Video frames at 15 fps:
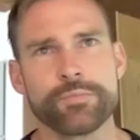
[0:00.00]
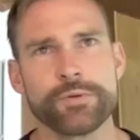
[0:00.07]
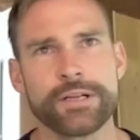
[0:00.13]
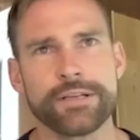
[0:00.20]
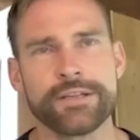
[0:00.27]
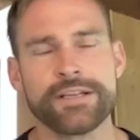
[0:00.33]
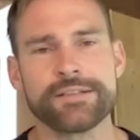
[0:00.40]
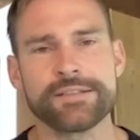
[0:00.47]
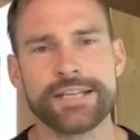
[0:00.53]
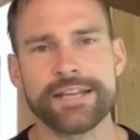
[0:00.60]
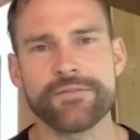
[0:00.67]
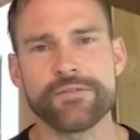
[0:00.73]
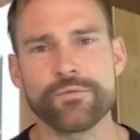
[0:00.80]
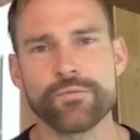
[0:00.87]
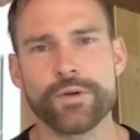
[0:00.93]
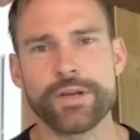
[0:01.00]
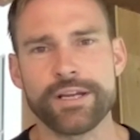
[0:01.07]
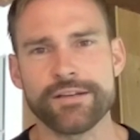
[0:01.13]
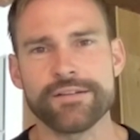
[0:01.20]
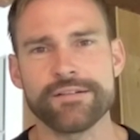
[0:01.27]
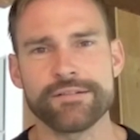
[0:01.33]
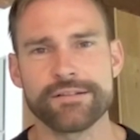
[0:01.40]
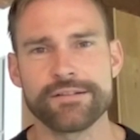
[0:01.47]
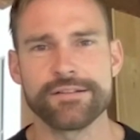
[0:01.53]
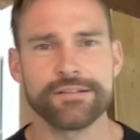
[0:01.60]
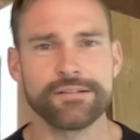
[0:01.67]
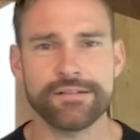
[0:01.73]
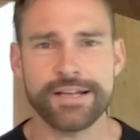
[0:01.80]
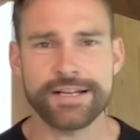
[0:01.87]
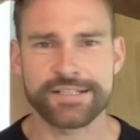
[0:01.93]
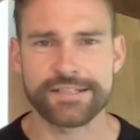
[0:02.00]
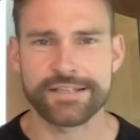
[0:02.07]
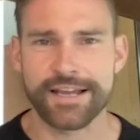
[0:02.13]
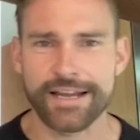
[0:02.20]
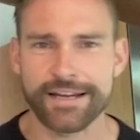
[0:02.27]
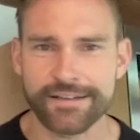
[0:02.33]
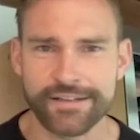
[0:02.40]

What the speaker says: but I think David Wayne likes that.